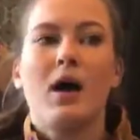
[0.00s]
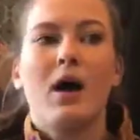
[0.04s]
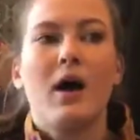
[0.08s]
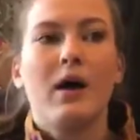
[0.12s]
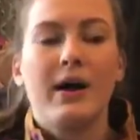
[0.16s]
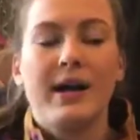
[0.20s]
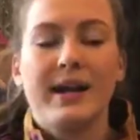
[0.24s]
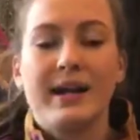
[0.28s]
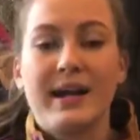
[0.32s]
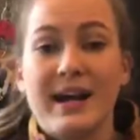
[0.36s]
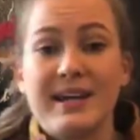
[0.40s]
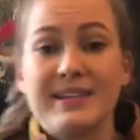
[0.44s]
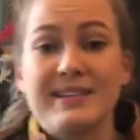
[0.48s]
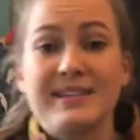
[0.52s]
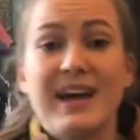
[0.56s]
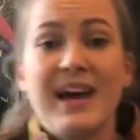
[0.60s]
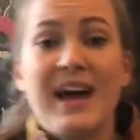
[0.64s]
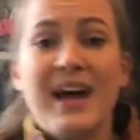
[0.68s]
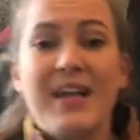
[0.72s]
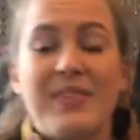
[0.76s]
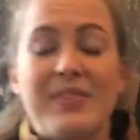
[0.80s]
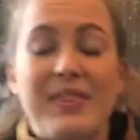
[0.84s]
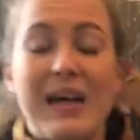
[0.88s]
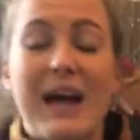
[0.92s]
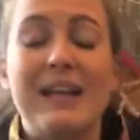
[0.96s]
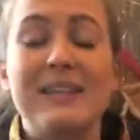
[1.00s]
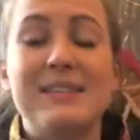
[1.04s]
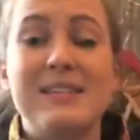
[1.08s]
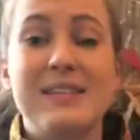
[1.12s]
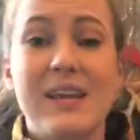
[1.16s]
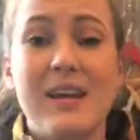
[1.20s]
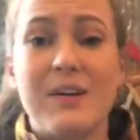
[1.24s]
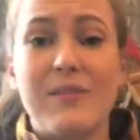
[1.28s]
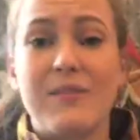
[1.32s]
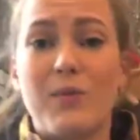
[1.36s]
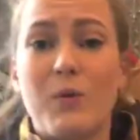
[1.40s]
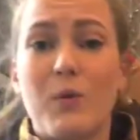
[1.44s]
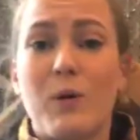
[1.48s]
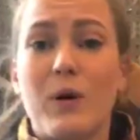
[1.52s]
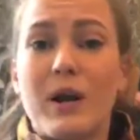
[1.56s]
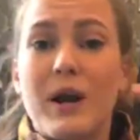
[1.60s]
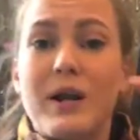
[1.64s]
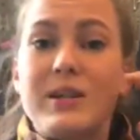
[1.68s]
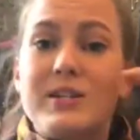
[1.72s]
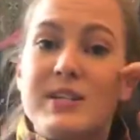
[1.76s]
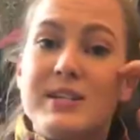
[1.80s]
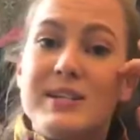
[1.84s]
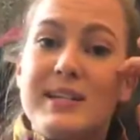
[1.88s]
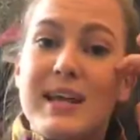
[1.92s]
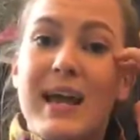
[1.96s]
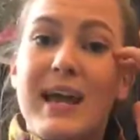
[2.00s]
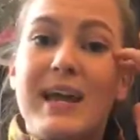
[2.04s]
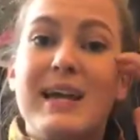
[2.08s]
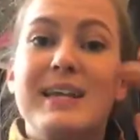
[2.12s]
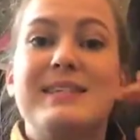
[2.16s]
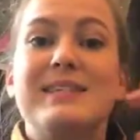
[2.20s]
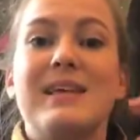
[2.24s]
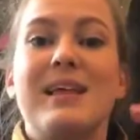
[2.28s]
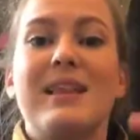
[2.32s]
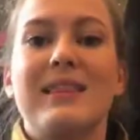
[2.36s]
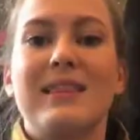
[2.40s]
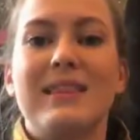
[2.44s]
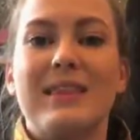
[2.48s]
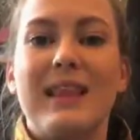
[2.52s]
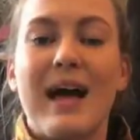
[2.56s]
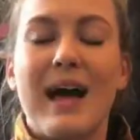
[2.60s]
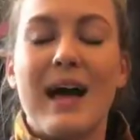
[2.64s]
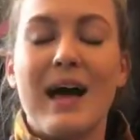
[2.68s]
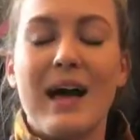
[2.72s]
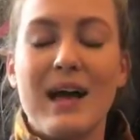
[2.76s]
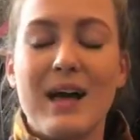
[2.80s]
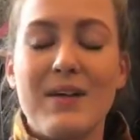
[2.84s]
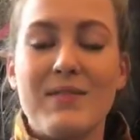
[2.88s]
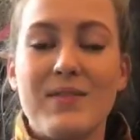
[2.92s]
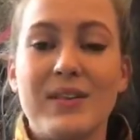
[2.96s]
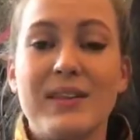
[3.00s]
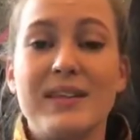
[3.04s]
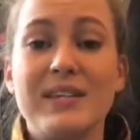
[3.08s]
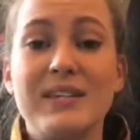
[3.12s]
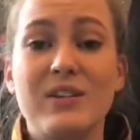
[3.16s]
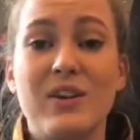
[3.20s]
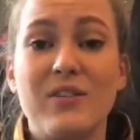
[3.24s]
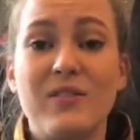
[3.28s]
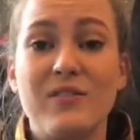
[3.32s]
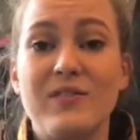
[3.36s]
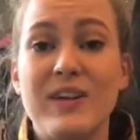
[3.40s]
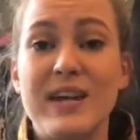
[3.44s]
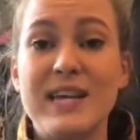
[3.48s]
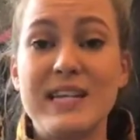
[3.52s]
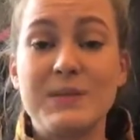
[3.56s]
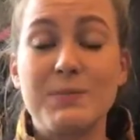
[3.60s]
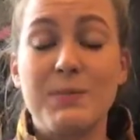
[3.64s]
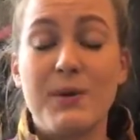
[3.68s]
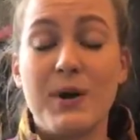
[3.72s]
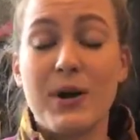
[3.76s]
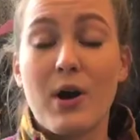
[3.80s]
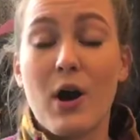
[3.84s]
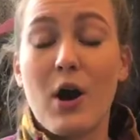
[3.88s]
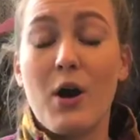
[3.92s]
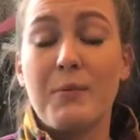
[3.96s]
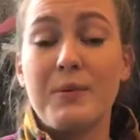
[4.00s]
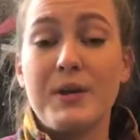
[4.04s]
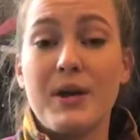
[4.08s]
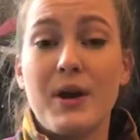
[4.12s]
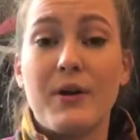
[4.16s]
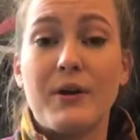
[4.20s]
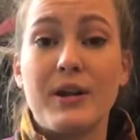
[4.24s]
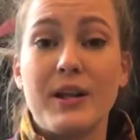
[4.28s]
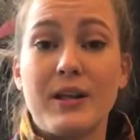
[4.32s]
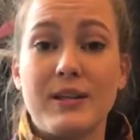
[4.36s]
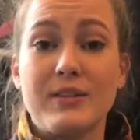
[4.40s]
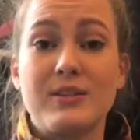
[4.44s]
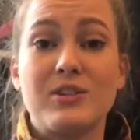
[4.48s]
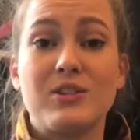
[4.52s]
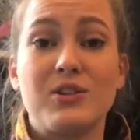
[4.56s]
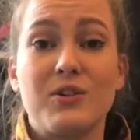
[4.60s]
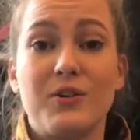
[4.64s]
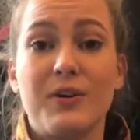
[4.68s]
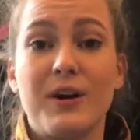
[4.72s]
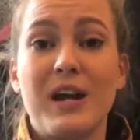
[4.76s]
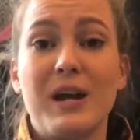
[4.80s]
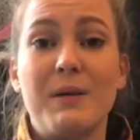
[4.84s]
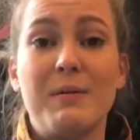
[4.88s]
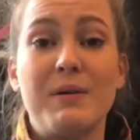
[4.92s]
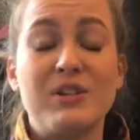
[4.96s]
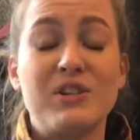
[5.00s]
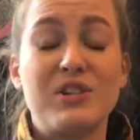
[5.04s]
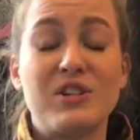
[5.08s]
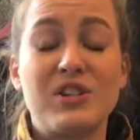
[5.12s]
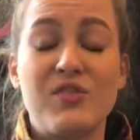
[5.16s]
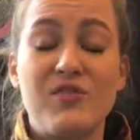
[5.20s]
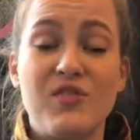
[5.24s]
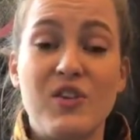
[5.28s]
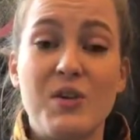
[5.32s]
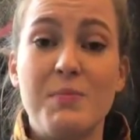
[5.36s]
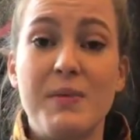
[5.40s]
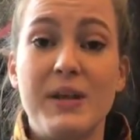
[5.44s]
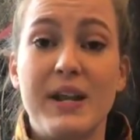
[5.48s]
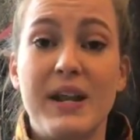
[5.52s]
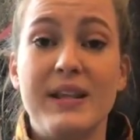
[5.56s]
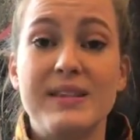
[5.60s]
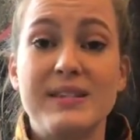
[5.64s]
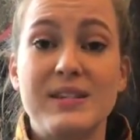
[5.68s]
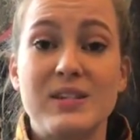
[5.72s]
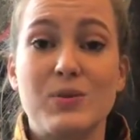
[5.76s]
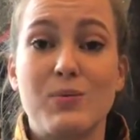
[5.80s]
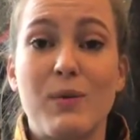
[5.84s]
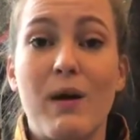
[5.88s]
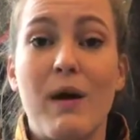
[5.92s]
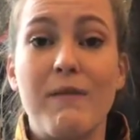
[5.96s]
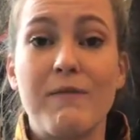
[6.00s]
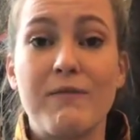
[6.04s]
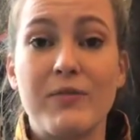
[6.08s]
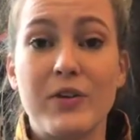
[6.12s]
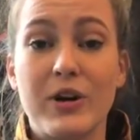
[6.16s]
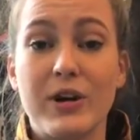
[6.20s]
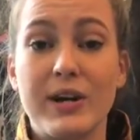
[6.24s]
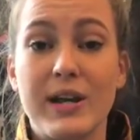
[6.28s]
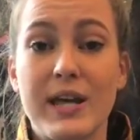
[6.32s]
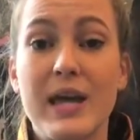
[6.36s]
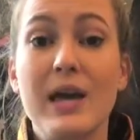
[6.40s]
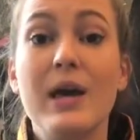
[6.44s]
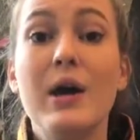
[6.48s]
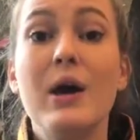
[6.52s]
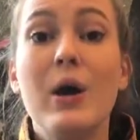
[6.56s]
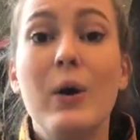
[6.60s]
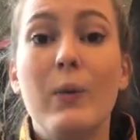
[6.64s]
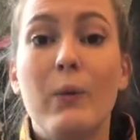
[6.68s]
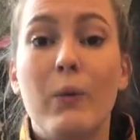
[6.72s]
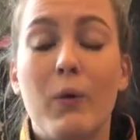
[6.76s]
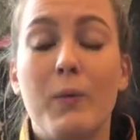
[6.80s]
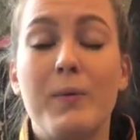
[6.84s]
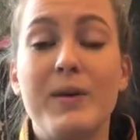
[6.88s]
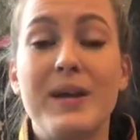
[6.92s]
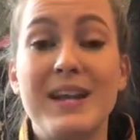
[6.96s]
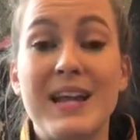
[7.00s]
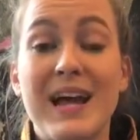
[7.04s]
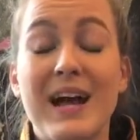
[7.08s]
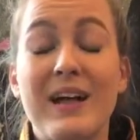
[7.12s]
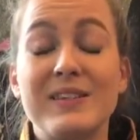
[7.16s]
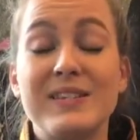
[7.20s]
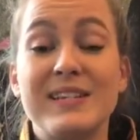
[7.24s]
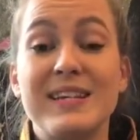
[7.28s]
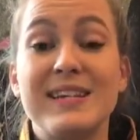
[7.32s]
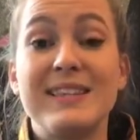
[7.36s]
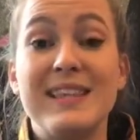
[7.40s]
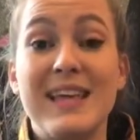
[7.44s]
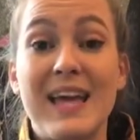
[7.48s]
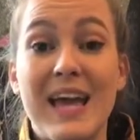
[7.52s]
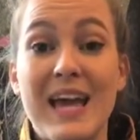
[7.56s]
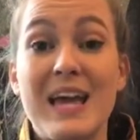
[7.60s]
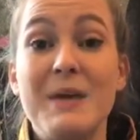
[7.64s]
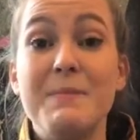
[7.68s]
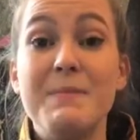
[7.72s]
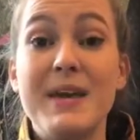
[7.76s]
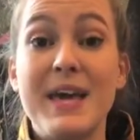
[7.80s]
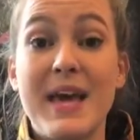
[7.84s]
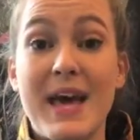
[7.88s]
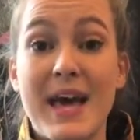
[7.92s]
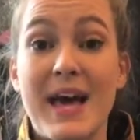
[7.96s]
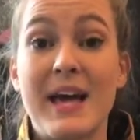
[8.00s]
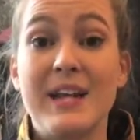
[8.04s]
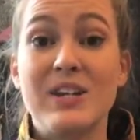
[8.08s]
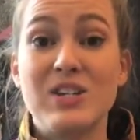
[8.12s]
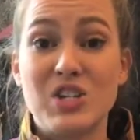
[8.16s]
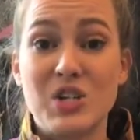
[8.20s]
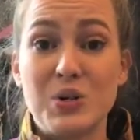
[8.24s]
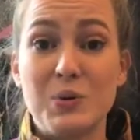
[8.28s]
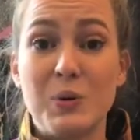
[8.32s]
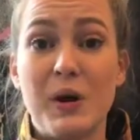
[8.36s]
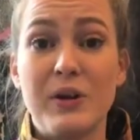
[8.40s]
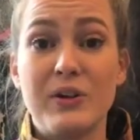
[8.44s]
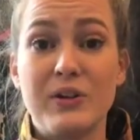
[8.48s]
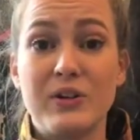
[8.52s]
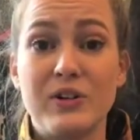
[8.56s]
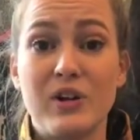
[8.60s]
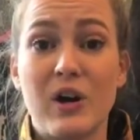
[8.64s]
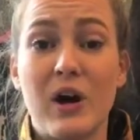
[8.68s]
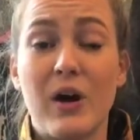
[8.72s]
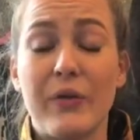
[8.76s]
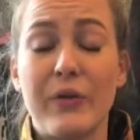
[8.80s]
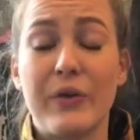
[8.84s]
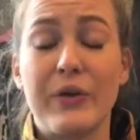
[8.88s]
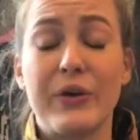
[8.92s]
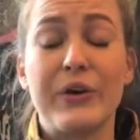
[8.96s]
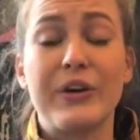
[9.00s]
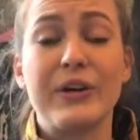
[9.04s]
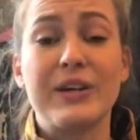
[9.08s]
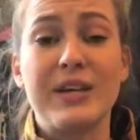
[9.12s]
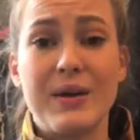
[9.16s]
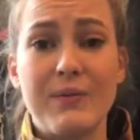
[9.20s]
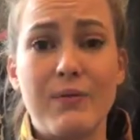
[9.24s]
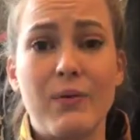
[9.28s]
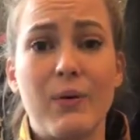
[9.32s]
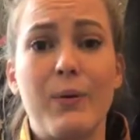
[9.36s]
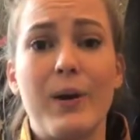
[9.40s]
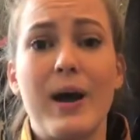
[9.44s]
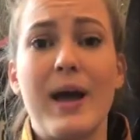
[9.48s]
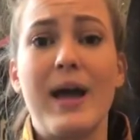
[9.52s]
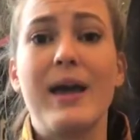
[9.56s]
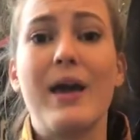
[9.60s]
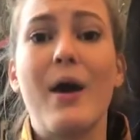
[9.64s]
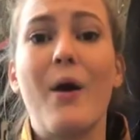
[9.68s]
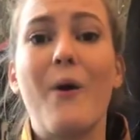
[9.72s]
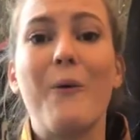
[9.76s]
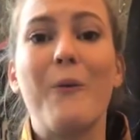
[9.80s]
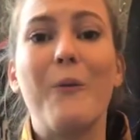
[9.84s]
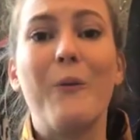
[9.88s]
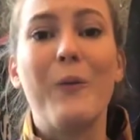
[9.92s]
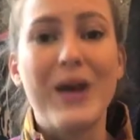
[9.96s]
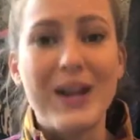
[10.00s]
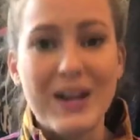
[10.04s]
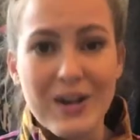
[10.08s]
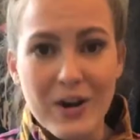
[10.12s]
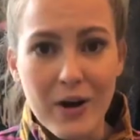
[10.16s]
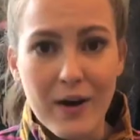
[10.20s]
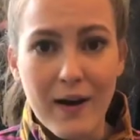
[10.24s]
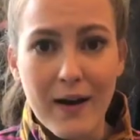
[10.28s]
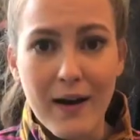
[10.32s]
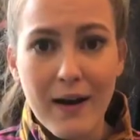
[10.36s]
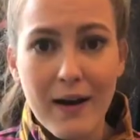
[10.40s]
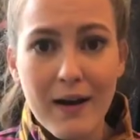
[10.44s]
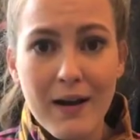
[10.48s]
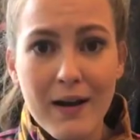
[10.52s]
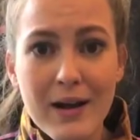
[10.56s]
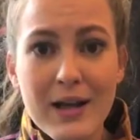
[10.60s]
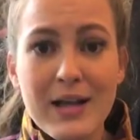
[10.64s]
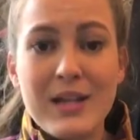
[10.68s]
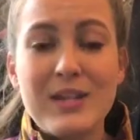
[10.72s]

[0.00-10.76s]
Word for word: All right, guys, that's it for today's live, at least on Facebook. I'll be on Instagram in just a few minutes at 1230. We'll be announcing the Amy Head $200 giveaway winner.